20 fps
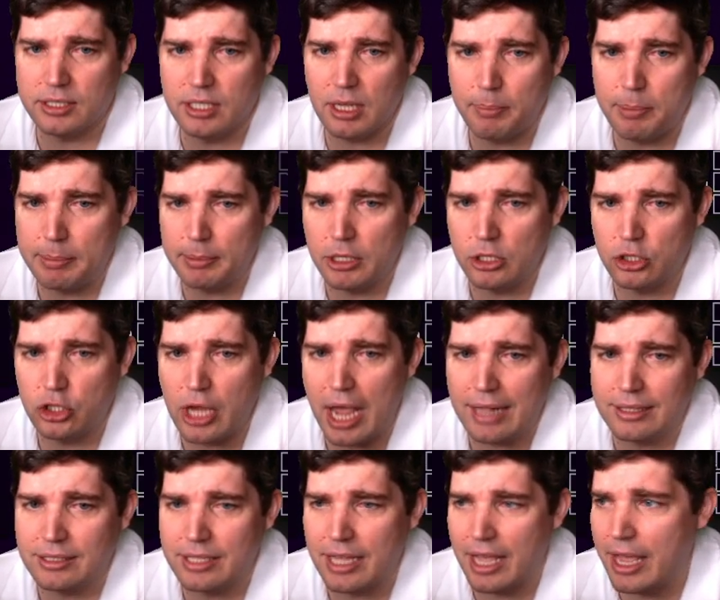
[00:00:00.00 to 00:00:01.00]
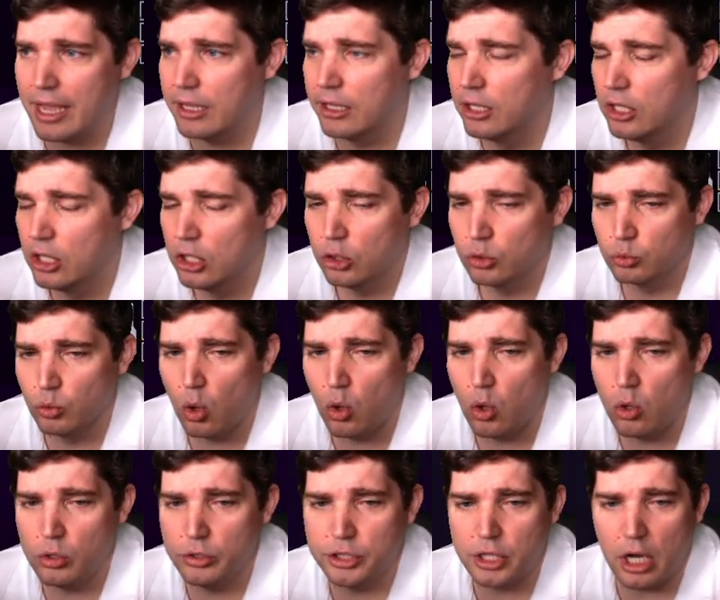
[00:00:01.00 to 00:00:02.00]
some people in chat saying
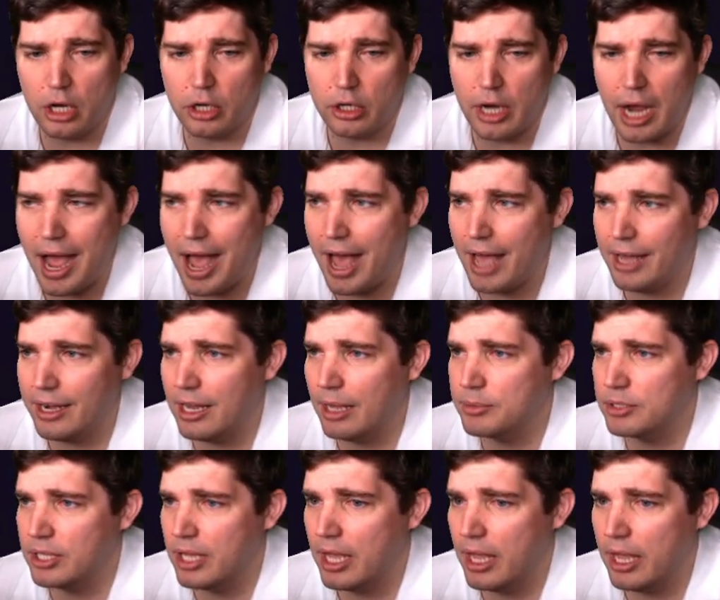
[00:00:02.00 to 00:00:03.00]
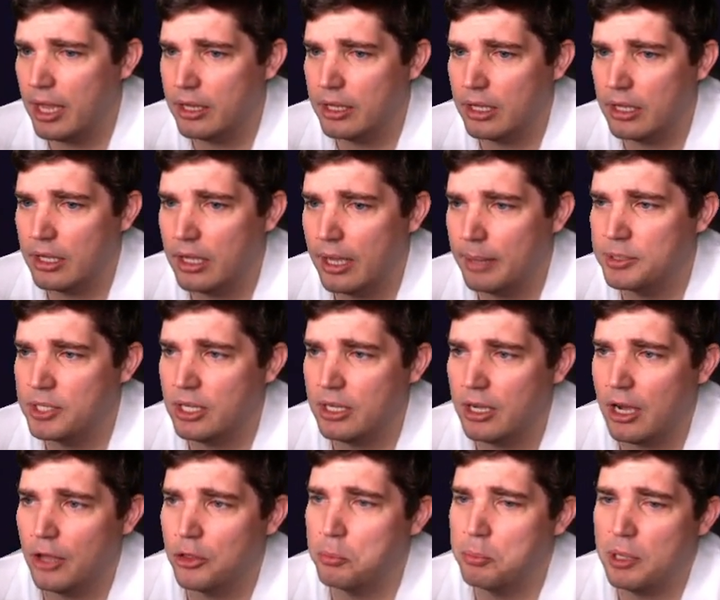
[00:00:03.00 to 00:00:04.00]
rolls are hot. I'm saying uh, I'm
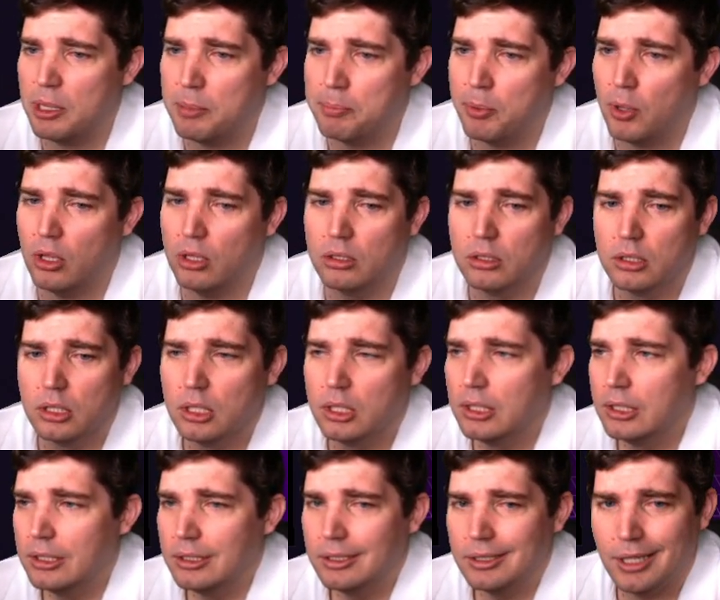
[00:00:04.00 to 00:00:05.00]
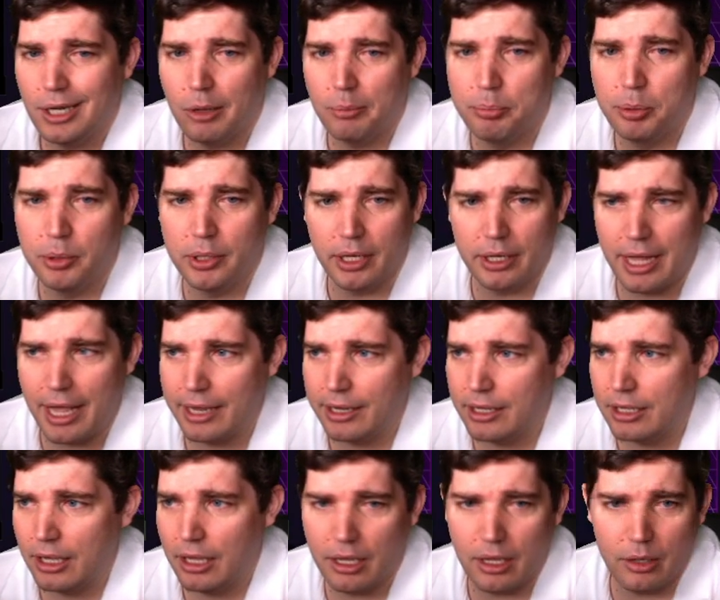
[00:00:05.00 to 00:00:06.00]
seeing other people, you know, put in
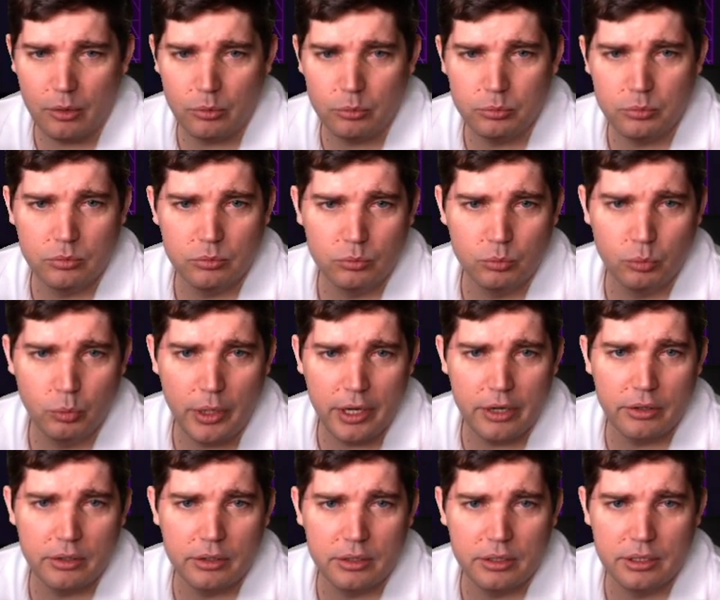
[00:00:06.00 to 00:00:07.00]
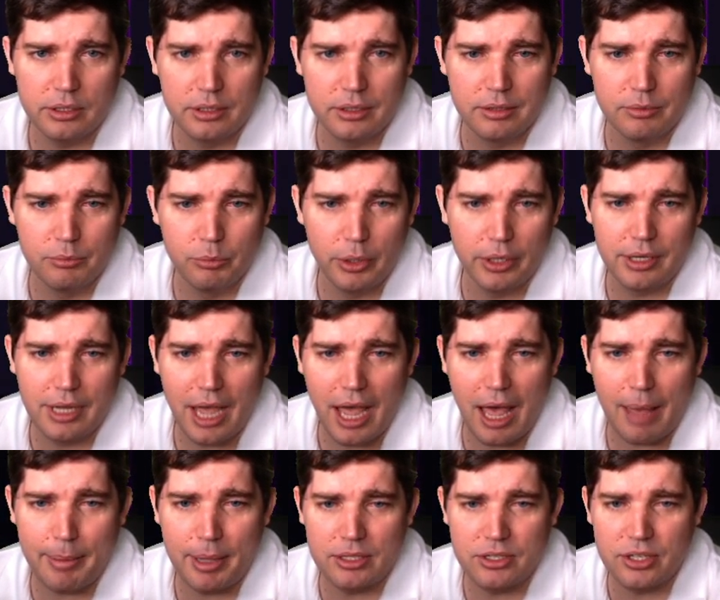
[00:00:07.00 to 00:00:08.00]
like uh, weird, weird
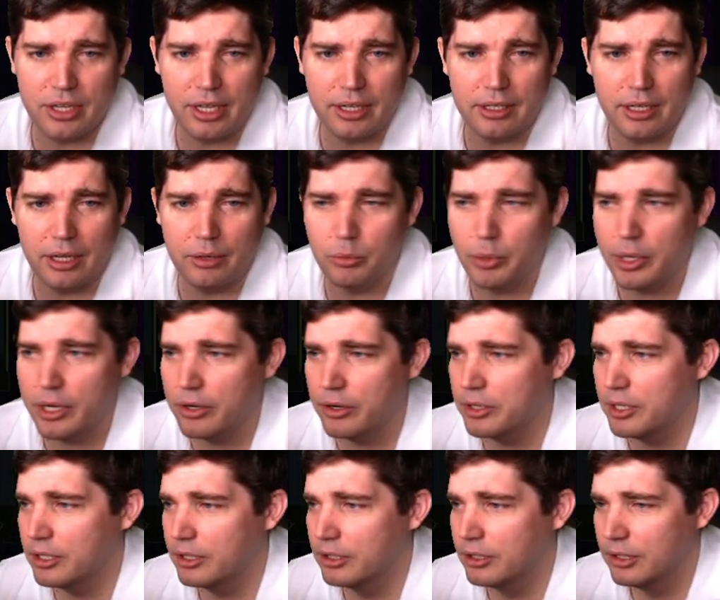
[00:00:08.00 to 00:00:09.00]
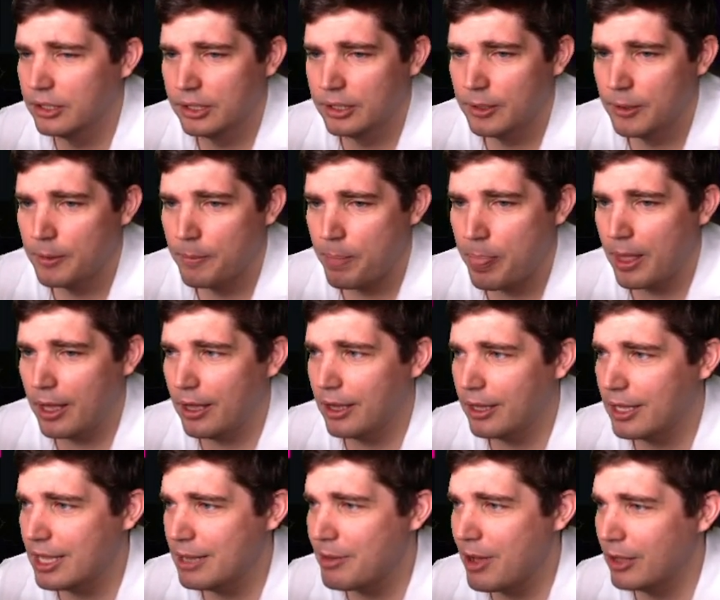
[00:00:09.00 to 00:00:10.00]
comments and and weird
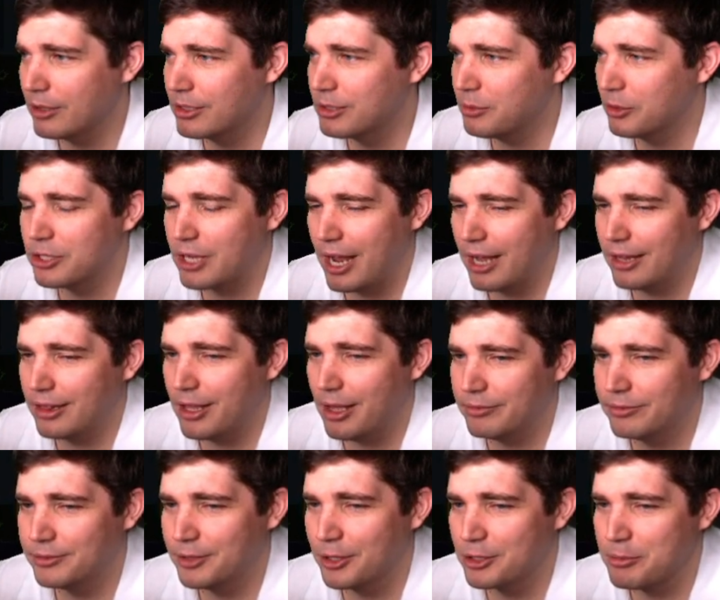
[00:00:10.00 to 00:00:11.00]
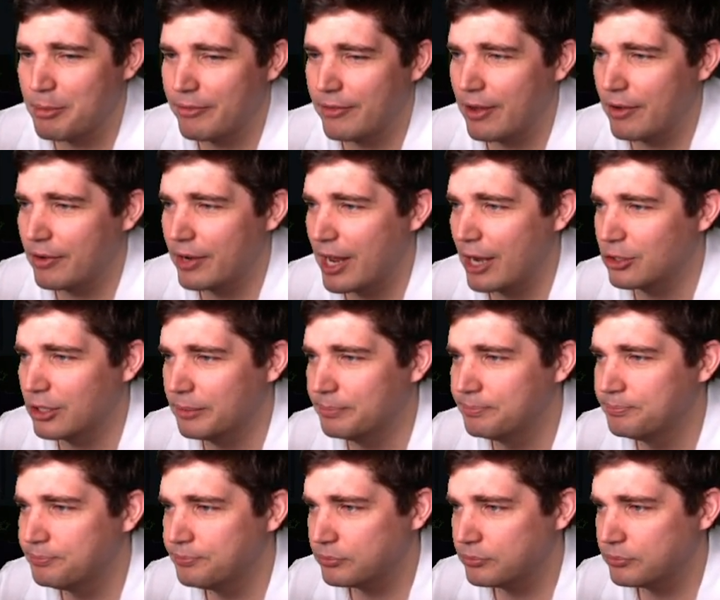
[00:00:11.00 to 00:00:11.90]
uh, emails, which I love. Those are my favorite actually.